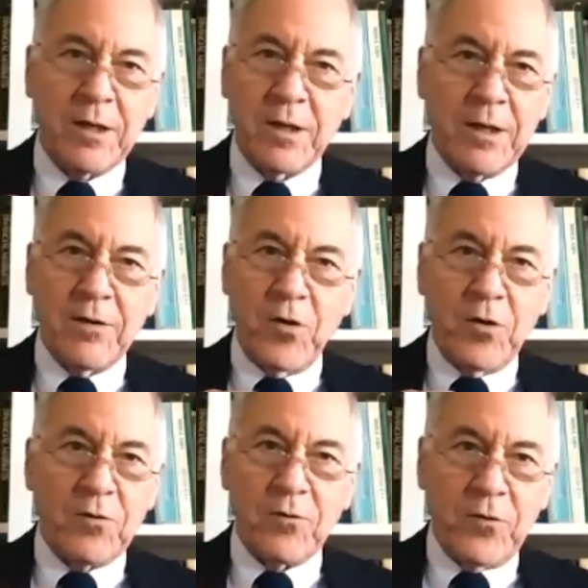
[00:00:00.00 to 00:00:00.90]
So,
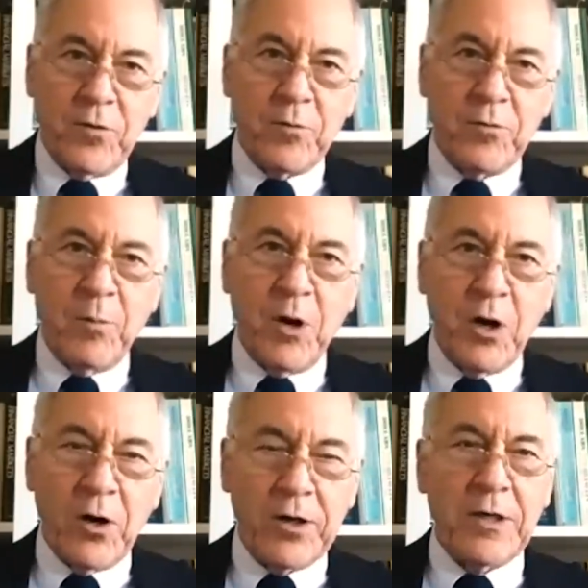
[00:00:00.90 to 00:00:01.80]
so the, the
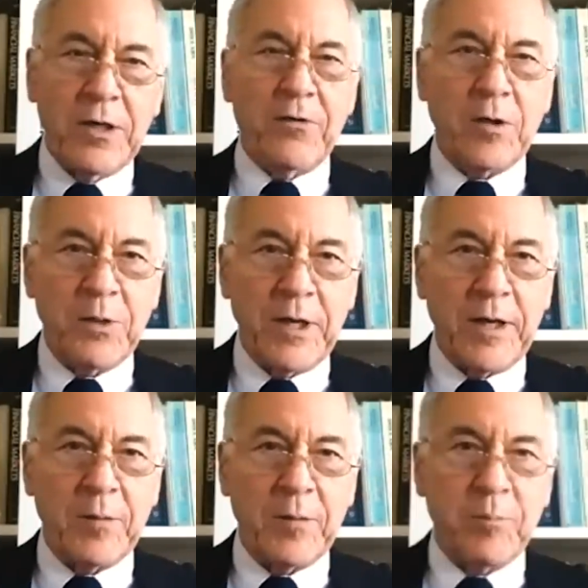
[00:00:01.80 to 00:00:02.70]
market is completely
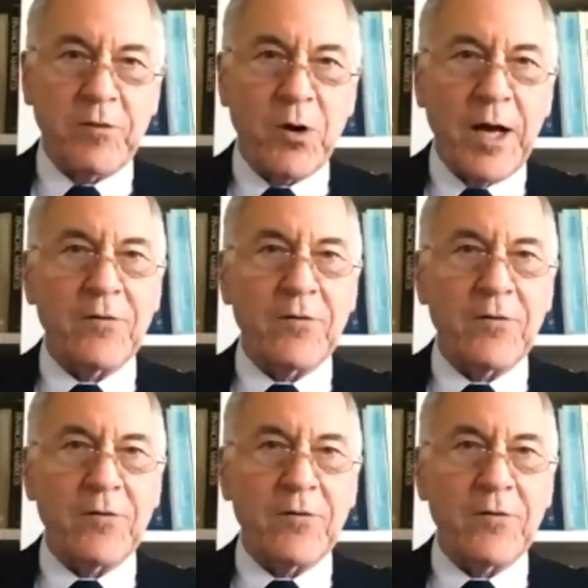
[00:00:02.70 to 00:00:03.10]
mispriced